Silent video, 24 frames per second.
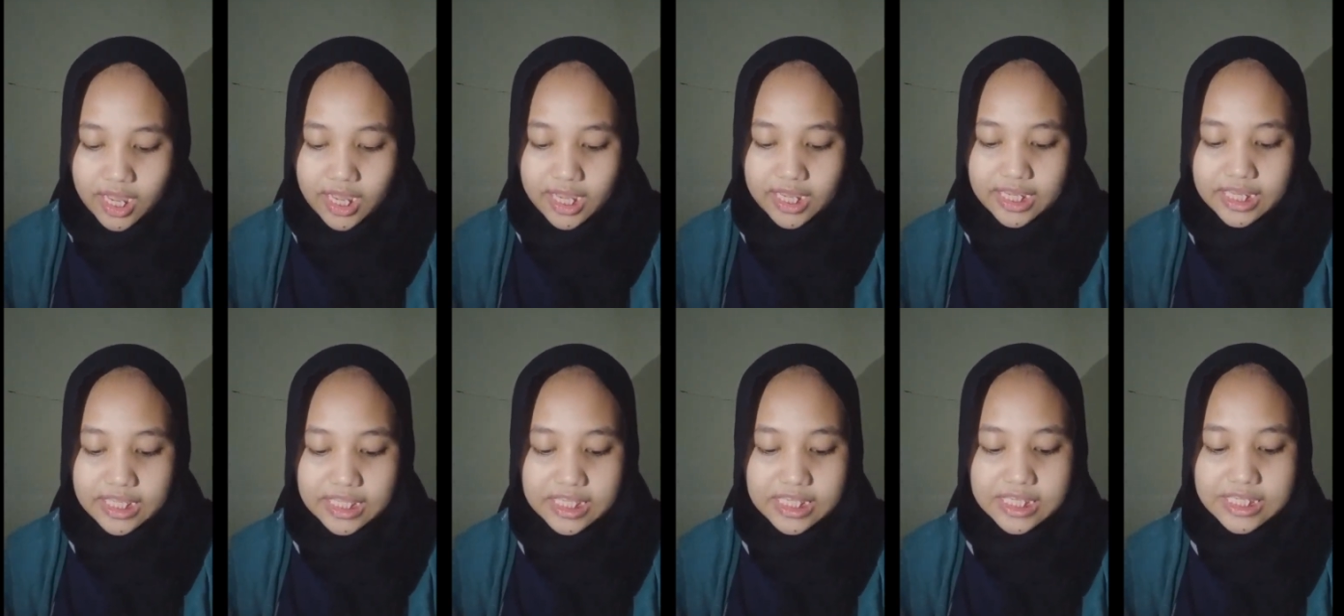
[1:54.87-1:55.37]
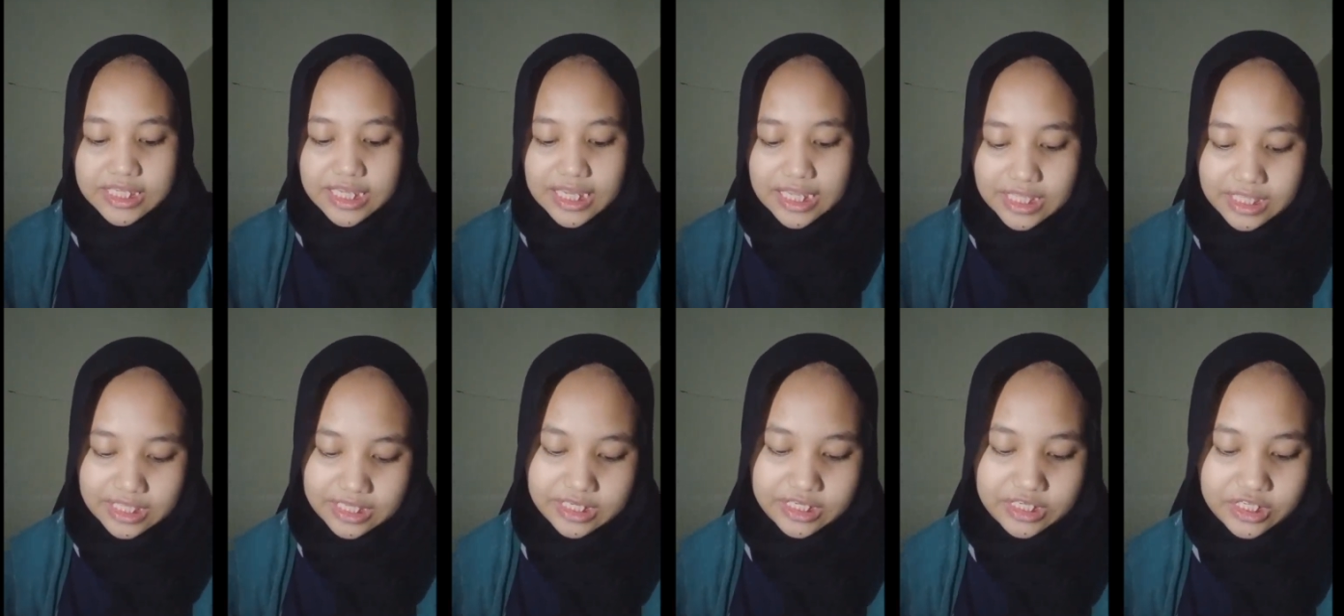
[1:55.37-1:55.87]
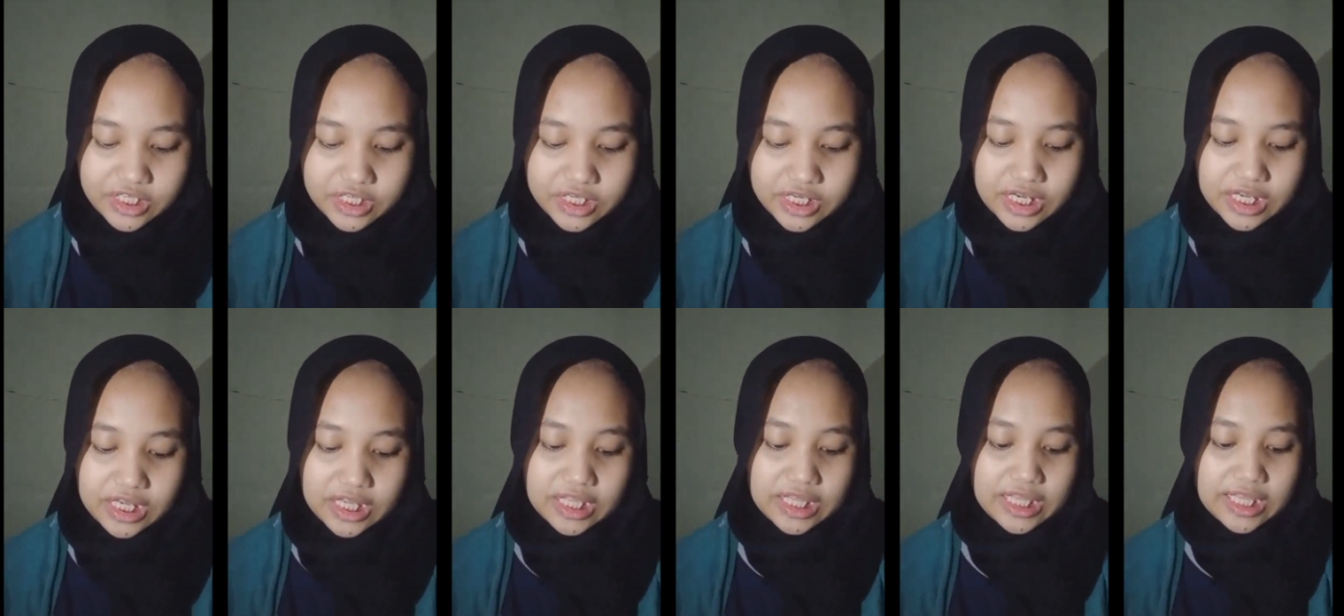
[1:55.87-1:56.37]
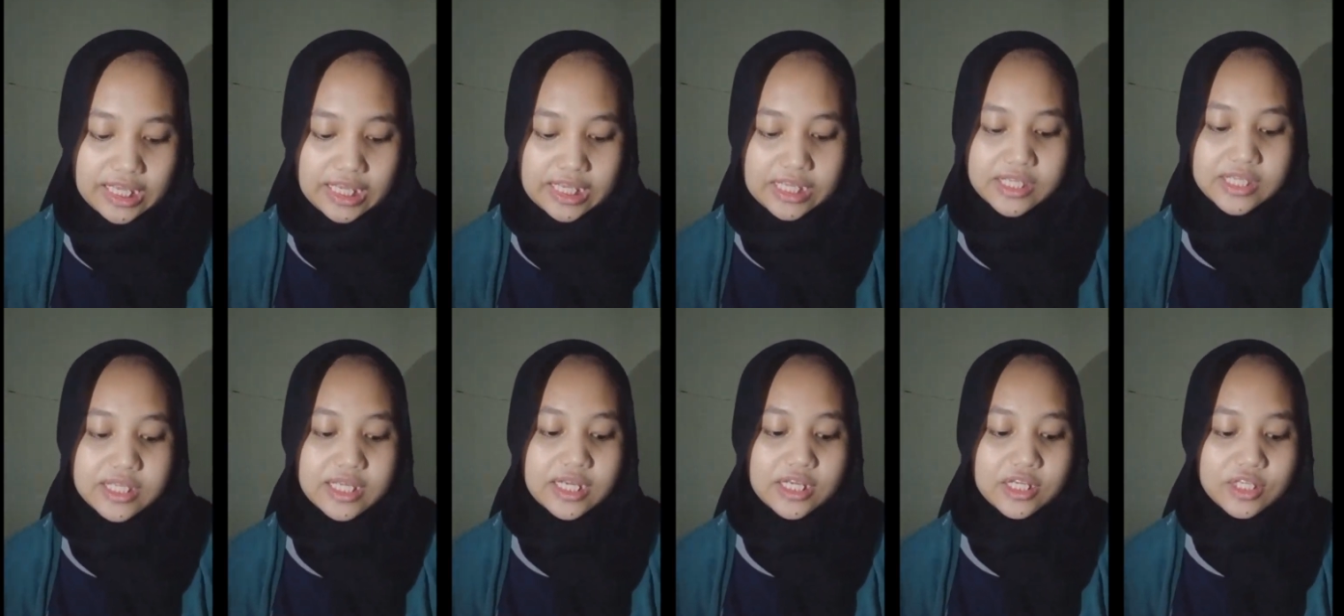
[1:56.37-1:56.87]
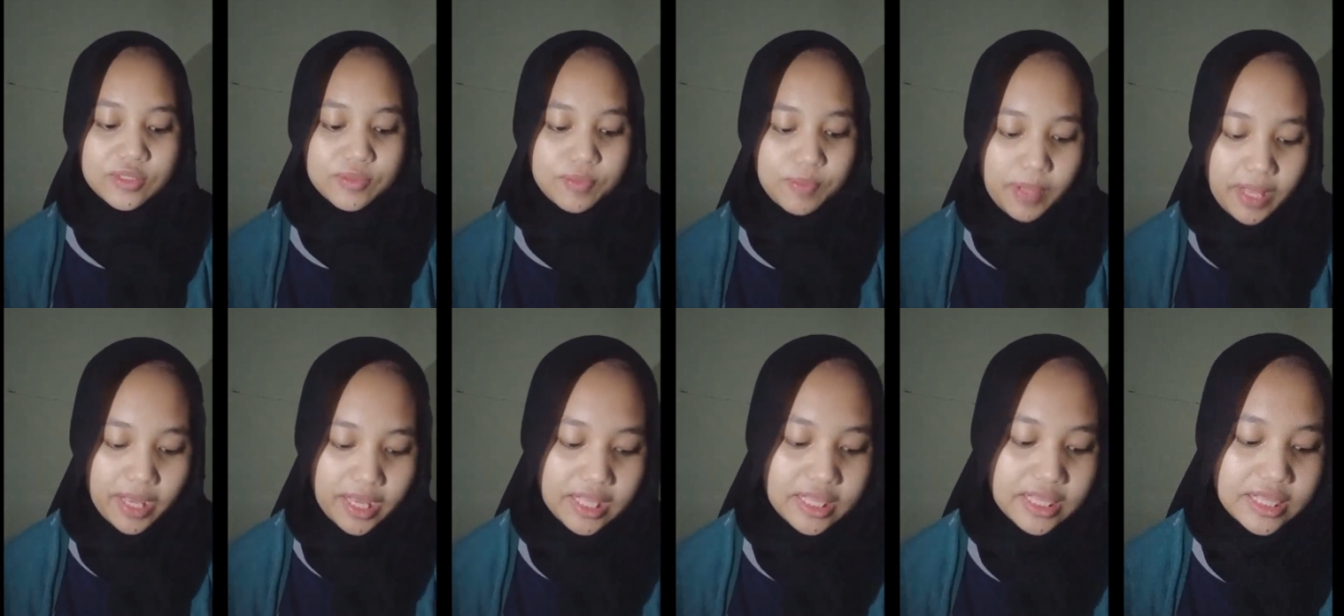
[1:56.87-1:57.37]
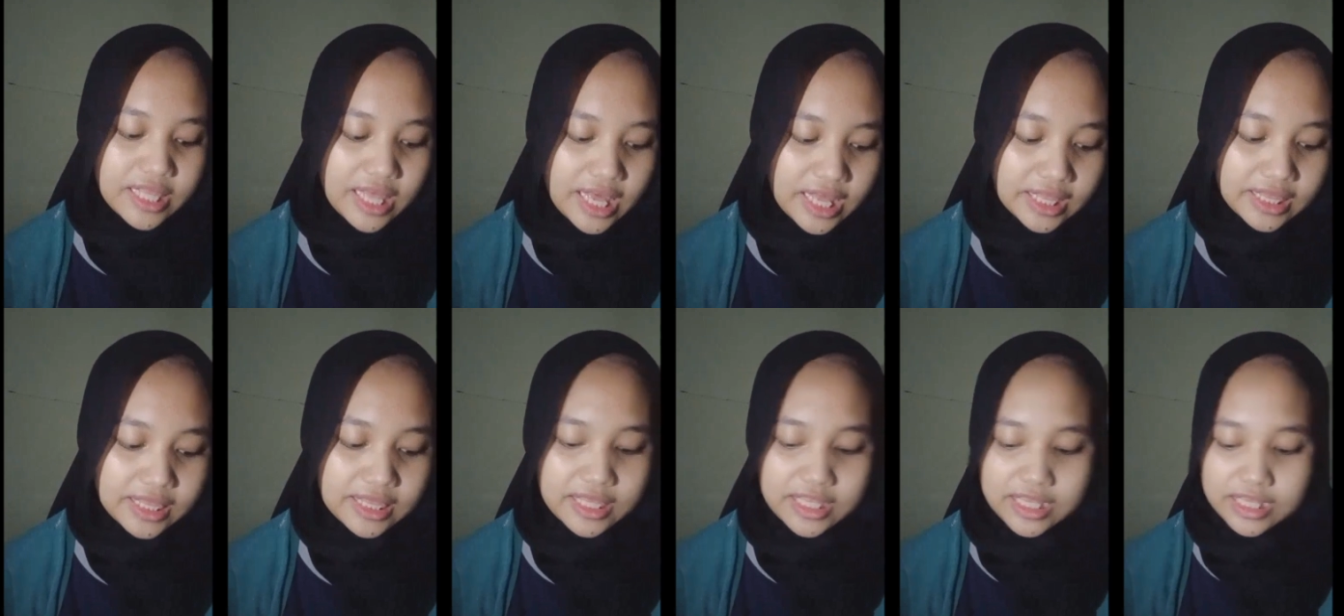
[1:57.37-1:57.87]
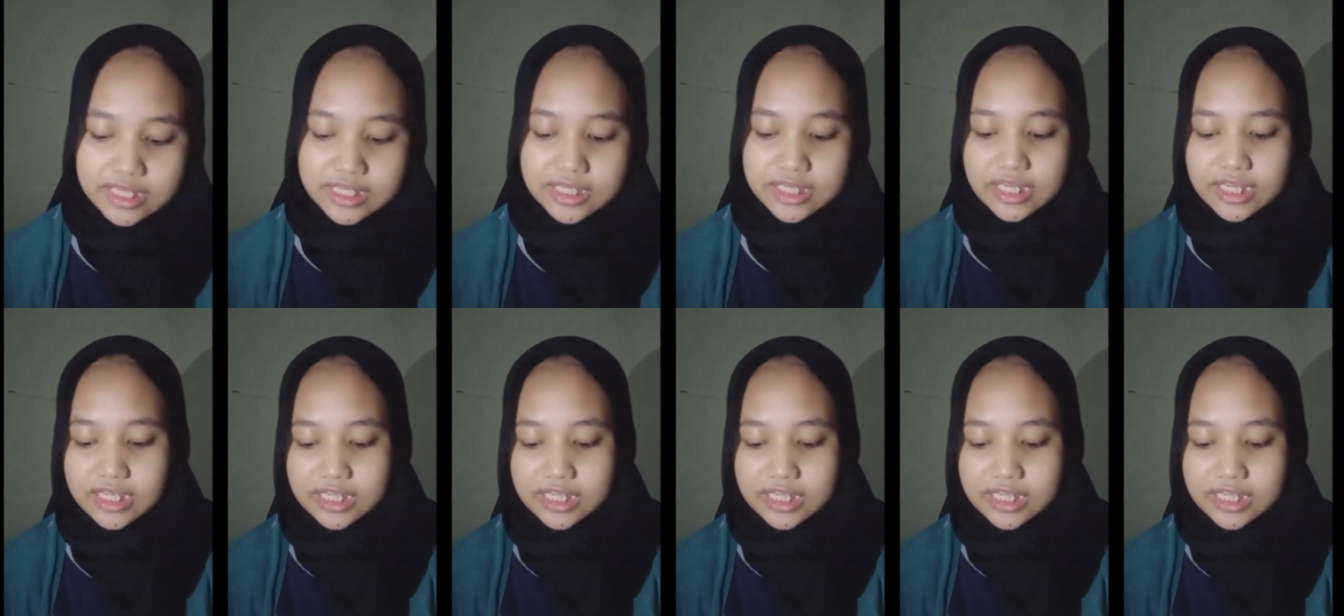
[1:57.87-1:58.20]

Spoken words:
In this sentence, it is explained that this